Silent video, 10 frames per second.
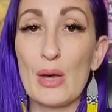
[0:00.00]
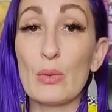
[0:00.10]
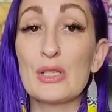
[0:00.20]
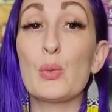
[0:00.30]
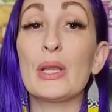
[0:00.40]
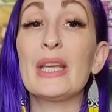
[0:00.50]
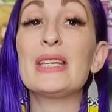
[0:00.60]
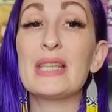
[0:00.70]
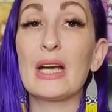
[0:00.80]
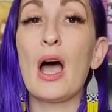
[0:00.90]
that was
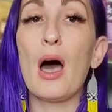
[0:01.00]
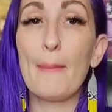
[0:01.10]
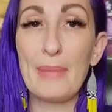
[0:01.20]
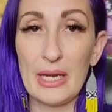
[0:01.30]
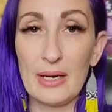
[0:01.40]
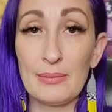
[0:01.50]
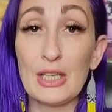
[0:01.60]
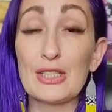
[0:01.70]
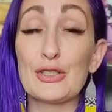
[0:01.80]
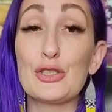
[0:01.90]
willing to come in,
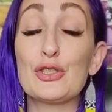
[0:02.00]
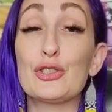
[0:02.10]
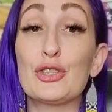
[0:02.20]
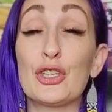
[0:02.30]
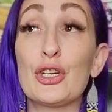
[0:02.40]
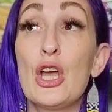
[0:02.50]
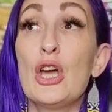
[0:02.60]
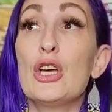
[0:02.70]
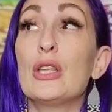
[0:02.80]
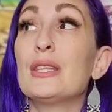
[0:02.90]
because the
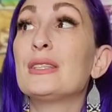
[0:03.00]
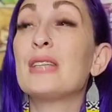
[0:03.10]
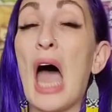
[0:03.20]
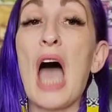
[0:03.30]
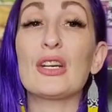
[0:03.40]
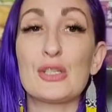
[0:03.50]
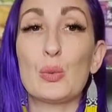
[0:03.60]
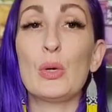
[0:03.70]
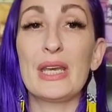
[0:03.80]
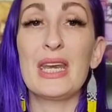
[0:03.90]

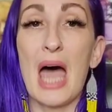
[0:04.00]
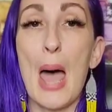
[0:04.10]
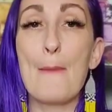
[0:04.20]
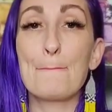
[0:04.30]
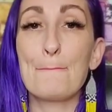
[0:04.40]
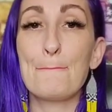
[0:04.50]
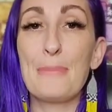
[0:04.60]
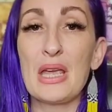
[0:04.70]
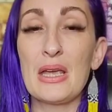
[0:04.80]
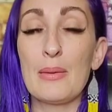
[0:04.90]
docs would not
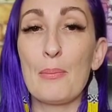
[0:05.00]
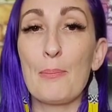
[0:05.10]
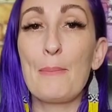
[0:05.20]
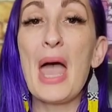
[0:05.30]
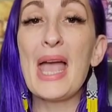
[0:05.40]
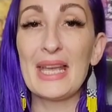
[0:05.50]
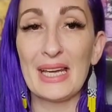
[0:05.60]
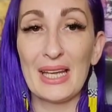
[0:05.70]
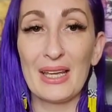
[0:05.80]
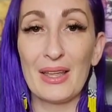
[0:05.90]
be
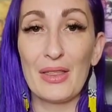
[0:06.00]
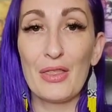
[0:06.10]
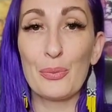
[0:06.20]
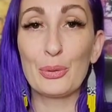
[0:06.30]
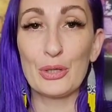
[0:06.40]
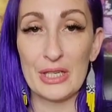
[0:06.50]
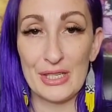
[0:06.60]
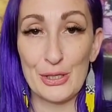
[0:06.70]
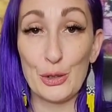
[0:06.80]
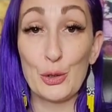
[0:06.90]
paying the
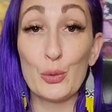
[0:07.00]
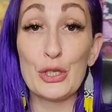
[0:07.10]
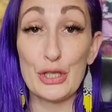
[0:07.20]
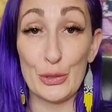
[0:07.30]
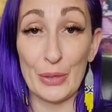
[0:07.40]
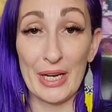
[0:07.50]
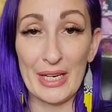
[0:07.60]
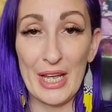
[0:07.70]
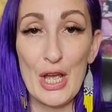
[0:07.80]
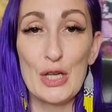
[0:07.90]
priest who would do
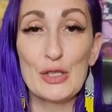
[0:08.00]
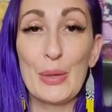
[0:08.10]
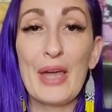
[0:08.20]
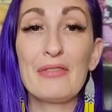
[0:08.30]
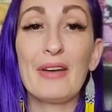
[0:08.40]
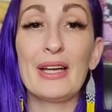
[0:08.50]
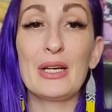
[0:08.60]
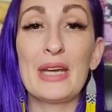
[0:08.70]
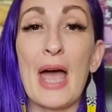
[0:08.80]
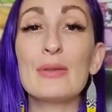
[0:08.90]
it. So we had to find
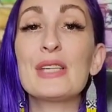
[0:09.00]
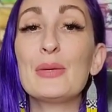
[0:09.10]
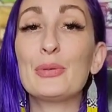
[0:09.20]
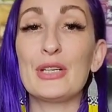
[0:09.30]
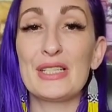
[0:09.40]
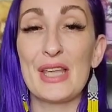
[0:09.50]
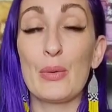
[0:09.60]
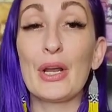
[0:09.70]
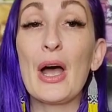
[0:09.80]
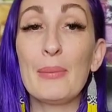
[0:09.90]
an outside priest that
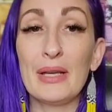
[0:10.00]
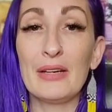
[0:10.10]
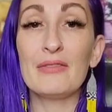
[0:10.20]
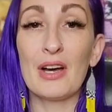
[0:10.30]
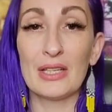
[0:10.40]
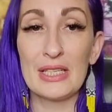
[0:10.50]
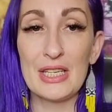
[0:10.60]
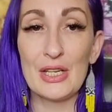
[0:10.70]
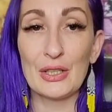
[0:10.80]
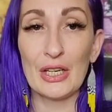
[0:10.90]
would come in and
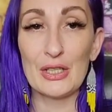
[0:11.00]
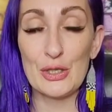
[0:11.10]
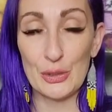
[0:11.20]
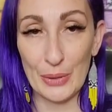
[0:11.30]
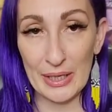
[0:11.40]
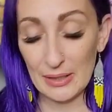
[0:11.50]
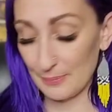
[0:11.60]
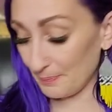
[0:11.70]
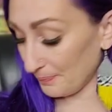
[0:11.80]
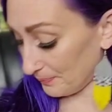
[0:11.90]
volunteer and do it.
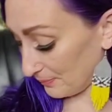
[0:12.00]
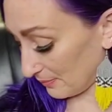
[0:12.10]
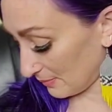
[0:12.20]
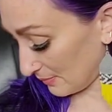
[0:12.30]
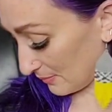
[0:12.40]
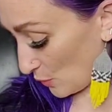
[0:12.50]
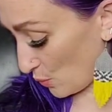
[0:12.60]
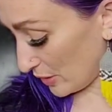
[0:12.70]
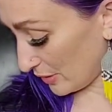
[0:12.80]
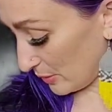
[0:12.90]

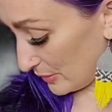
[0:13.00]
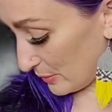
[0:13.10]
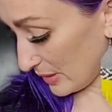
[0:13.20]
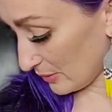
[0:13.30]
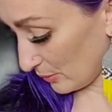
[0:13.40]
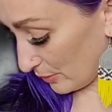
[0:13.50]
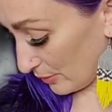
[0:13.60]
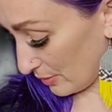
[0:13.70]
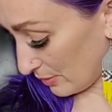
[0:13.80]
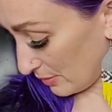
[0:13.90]
What are you doing, little
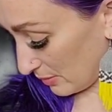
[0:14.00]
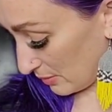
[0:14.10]
girl?